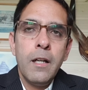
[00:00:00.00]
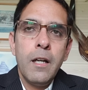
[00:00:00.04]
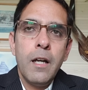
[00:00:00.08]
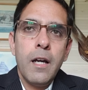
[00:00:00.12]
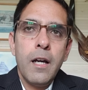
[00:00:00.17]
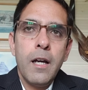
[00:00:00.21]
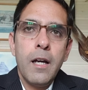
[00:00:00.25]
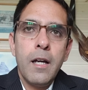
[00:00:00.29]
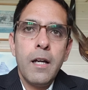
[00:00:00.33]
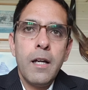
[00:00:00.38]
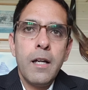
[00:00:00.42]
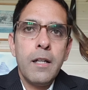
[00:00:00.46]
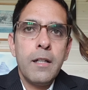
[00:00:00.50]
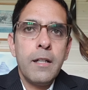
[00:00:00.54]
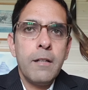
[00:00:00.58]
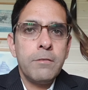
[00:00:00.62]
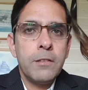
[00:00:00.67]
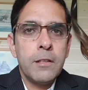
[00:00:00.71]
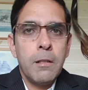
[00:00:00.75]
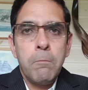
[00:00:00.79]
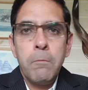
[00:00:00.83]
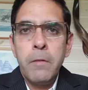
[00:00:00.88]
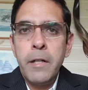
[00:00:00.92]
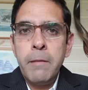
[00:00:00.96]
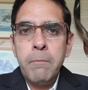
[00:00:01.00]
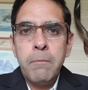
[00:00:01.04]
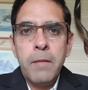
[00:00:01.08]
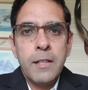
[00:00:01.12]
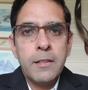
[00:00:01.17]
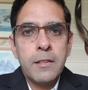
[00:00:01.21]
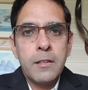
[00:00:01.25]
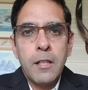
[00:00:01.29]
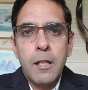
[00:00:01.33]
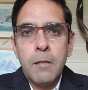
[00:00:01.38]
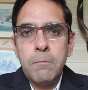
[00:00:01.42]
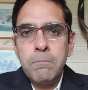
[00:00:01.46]
and if somebody
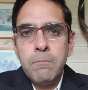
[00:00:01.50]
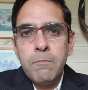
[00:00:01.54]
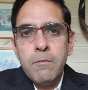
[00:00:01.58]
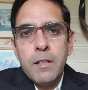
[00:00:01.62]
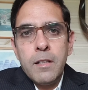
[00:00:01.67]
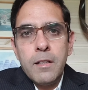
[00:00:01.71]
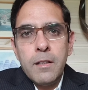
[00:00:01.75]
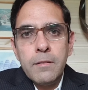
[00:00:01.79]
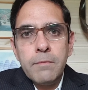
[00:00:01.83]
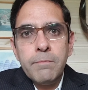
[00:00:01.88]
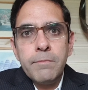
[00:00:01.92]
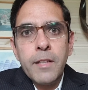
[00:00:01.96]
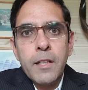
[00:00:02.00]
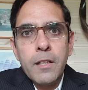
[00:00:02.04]
messed up, well,